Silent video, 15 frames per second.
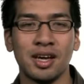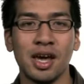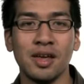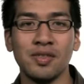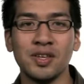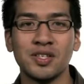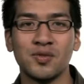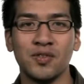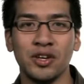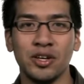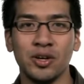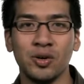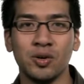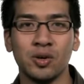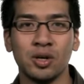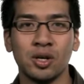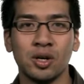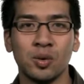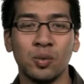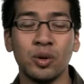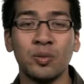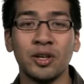In this video,
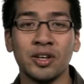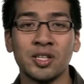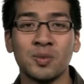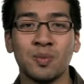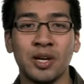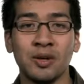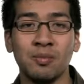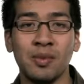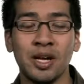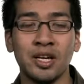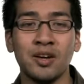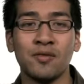we will explain many